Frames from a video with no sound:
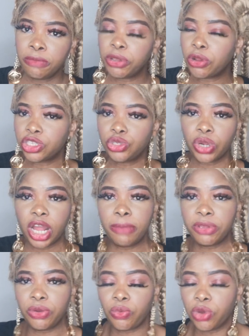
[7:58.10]
Because you
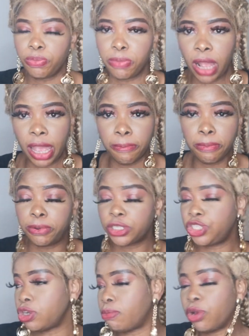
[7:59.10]
can't be
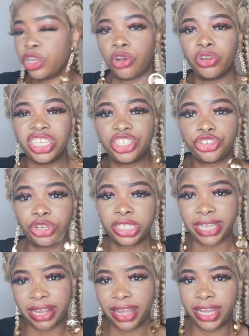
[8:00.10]
putting your money on a
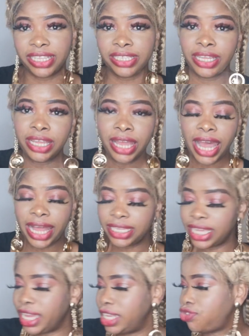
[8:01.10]
joint account. At
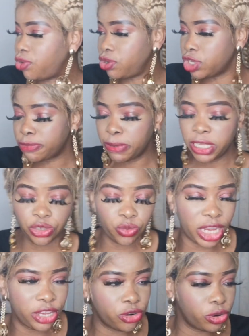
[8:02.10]
the end, when you spend 1